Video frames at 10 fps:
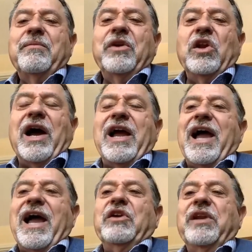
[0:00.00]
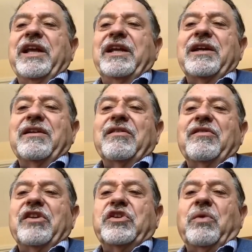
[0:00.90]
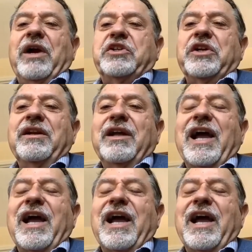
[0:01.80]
you know, I have a unique situation.